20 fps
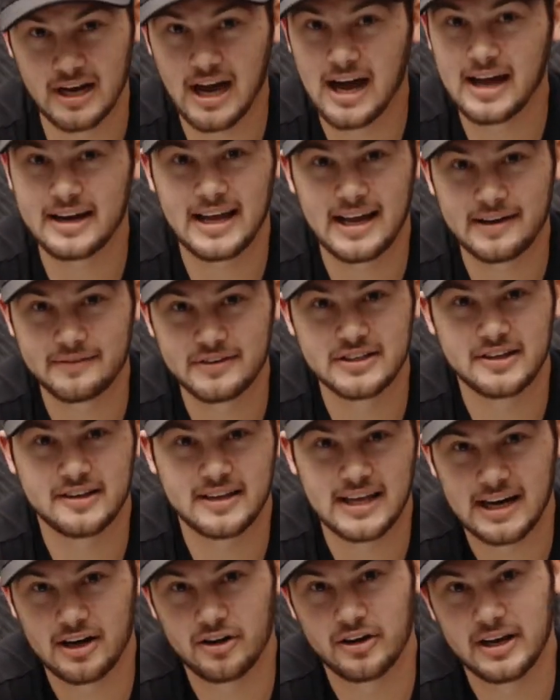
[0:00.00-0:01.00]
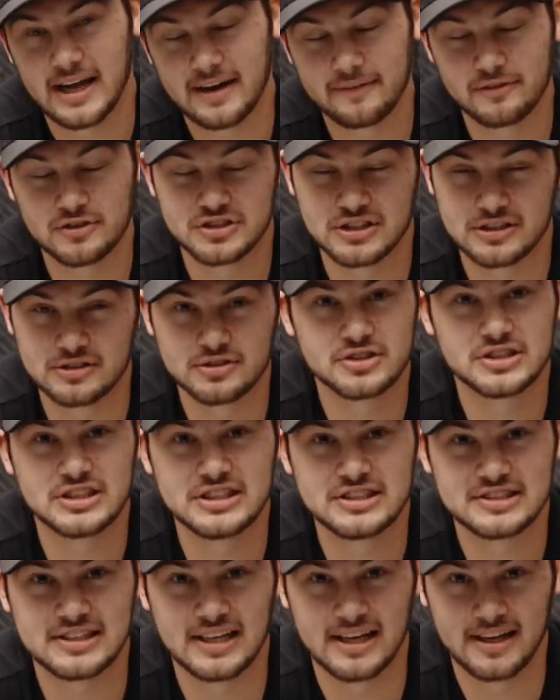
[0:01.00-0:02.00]
not having to carry every single
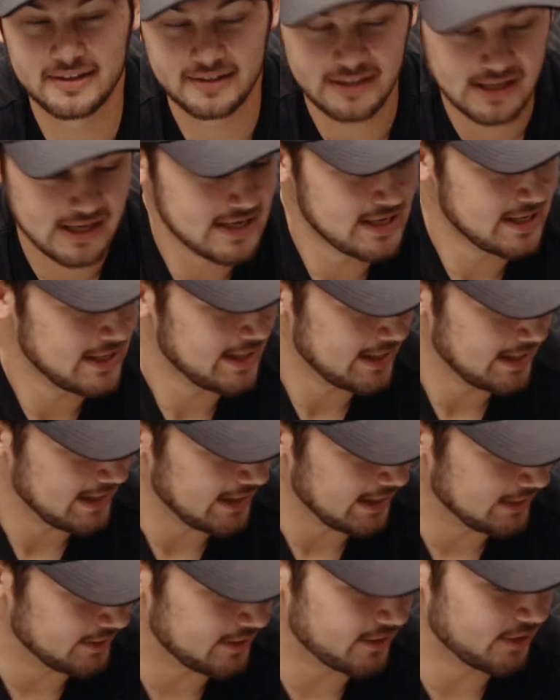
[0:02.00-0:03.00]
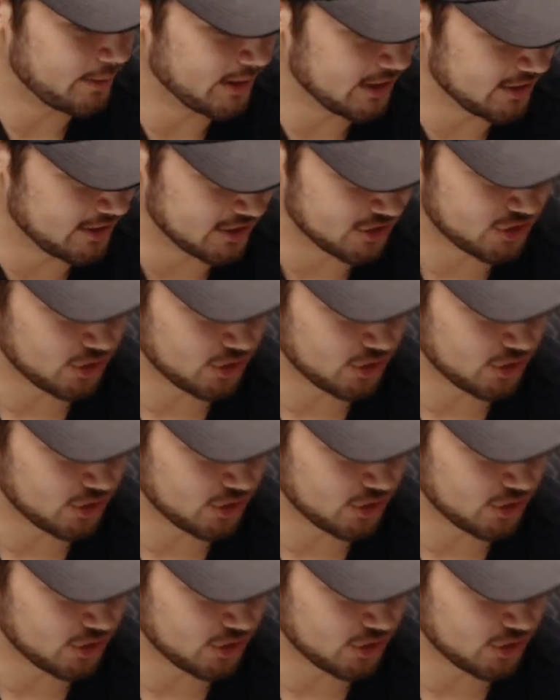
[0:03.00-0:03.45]
C-stand into the building.